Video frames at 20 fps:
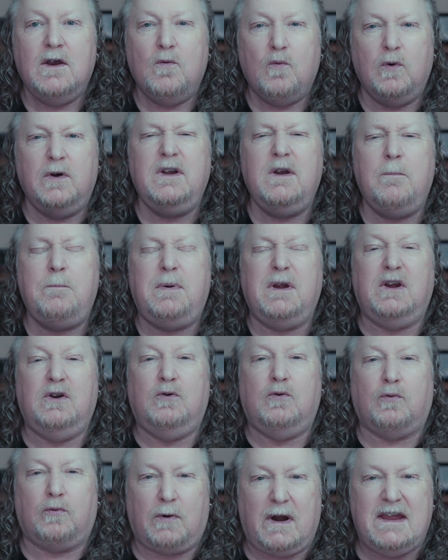Wouldn't it be
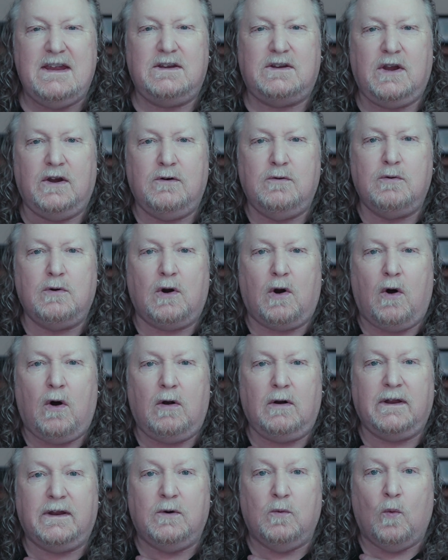great to do it
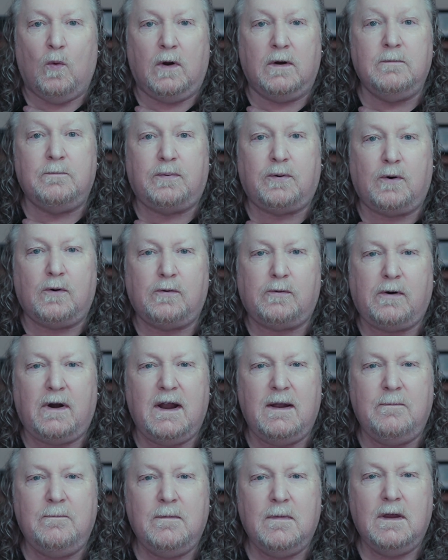all in one
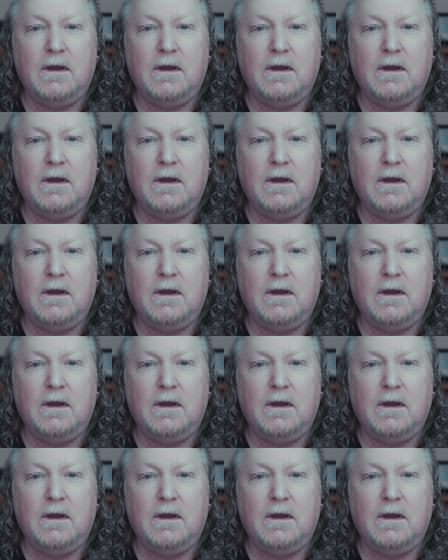program?